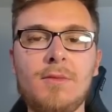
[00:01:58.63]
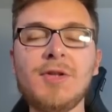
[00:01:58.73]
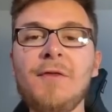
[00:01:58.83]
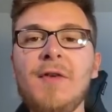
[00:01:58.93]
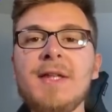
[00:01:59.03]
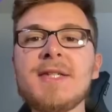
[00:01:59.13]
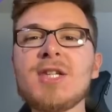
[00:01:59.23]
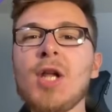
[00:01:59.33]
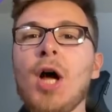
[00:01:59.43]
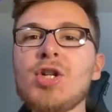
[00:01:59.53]
The defense
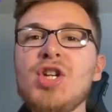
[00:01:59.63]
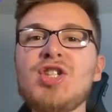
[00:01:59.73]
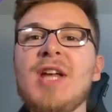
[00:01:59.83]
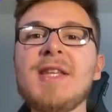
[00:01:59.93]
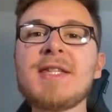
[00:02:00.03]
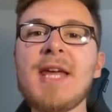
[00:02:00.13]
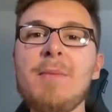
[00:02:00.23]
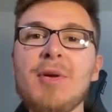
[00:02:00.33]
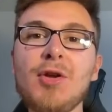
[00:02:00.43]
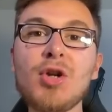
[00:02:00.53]
has largely stayed the
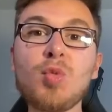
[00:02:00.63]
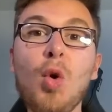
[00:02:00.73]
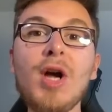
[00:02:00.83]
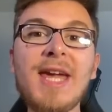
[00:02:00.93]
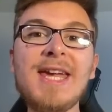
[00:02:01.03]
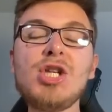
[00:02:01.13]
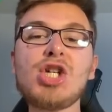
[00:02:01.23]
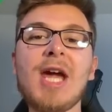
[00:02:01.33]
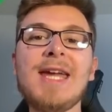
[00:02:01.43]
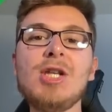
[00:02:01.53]
same, but there is one key
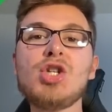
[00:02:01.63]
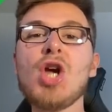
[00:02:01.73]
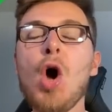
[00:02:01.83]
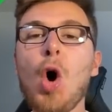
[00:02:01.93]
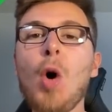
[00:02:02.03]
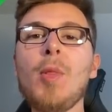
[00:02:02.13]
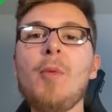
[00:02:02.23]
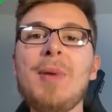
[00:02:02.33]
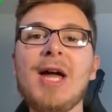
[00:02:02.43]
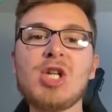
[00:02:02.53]
change on
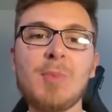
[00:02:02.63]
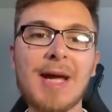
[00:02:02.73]
the bench.